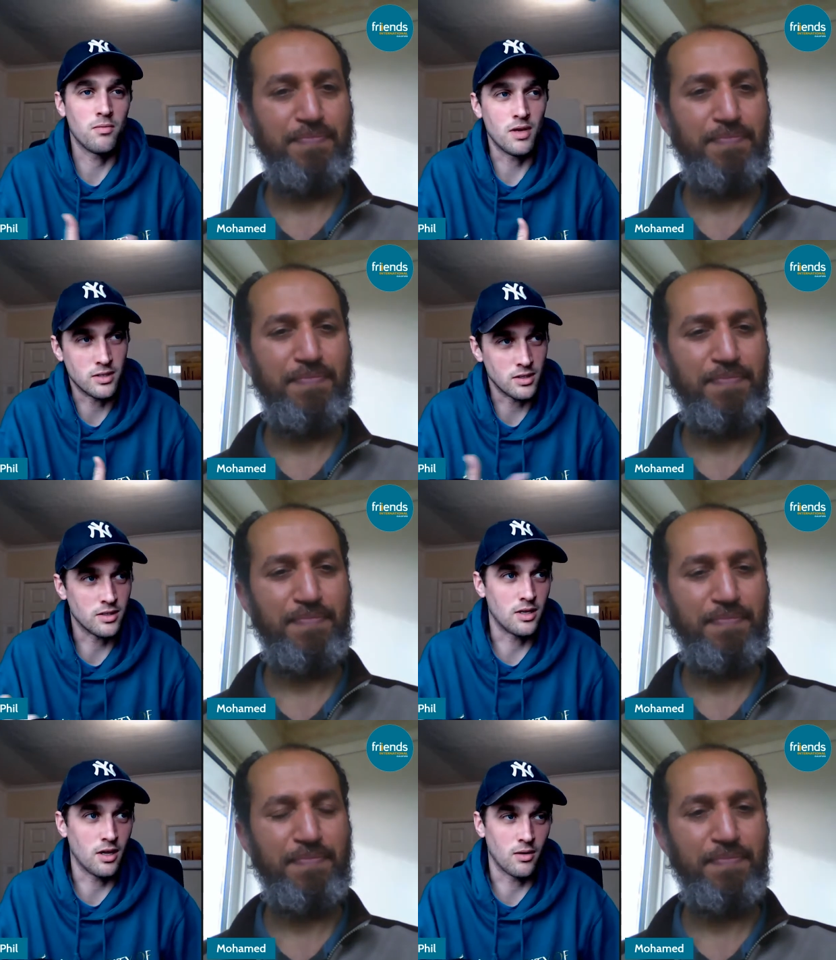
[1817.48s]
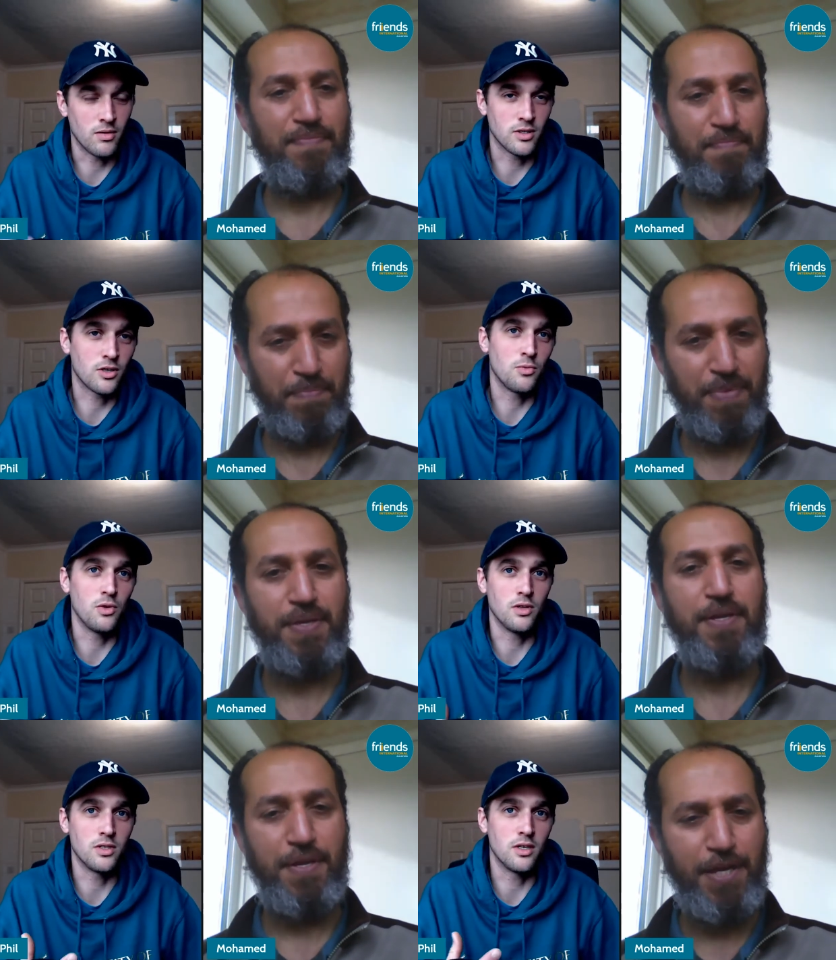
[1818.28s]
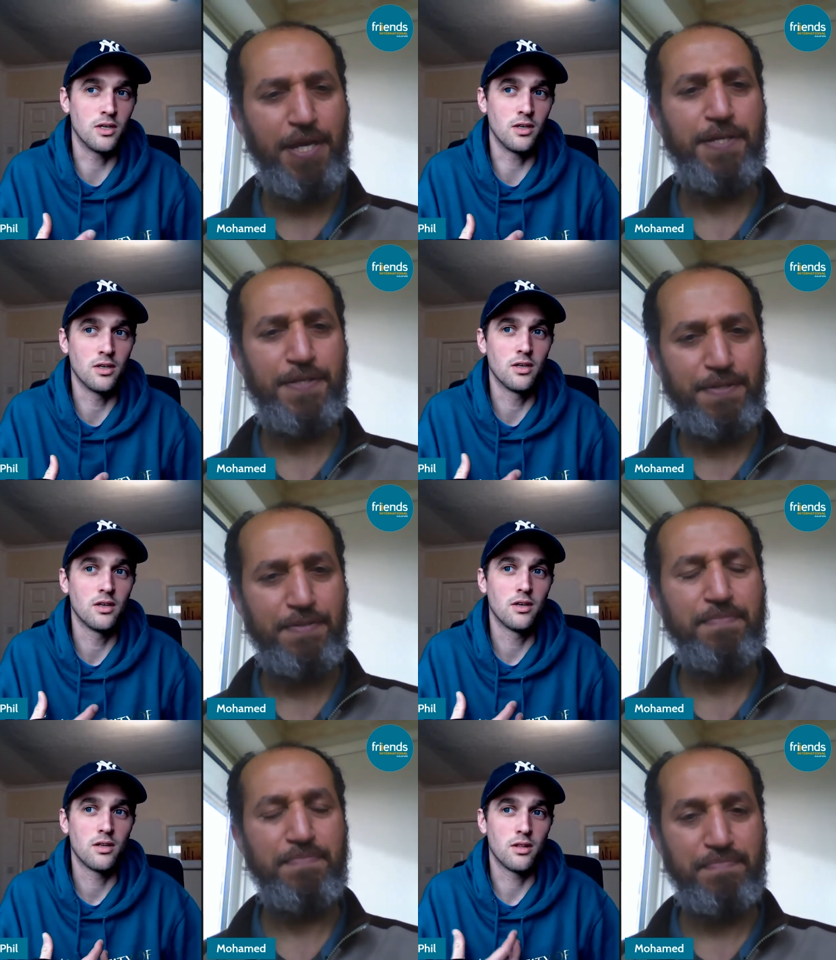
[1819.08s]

Speaker 1: meeting together as a community. Yes.